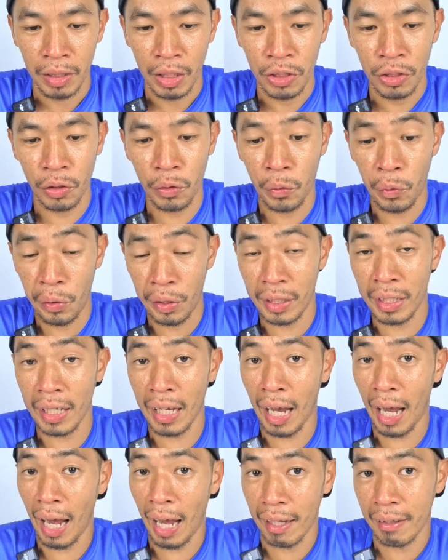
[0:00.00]
So you
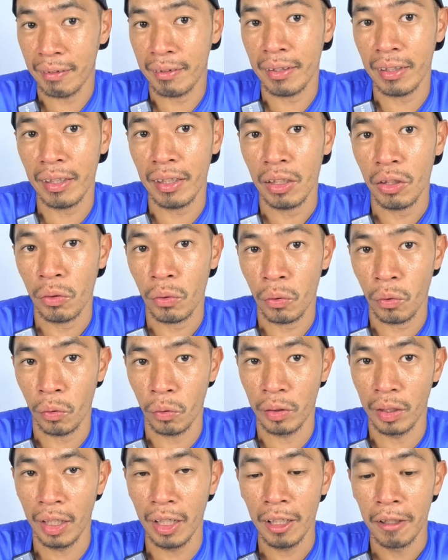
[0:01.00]
really enter
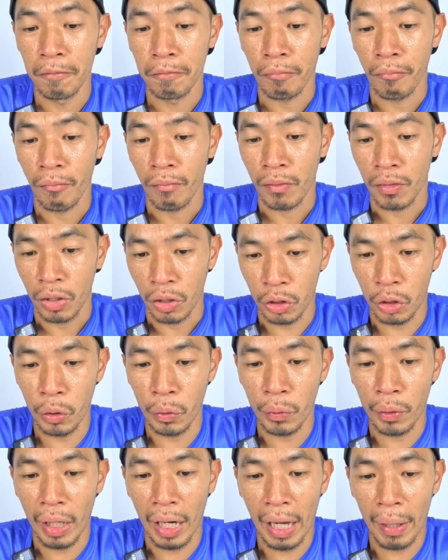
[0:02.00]
to the
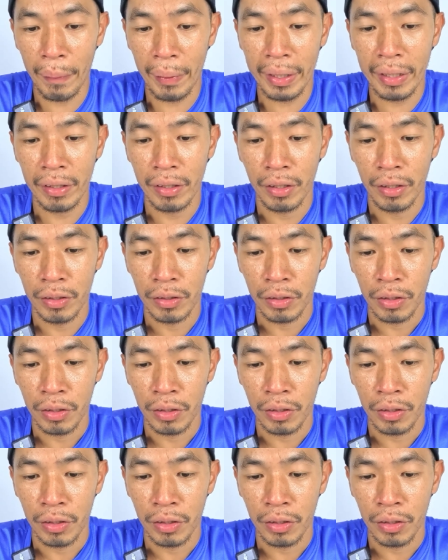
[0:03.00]
Duke Highway.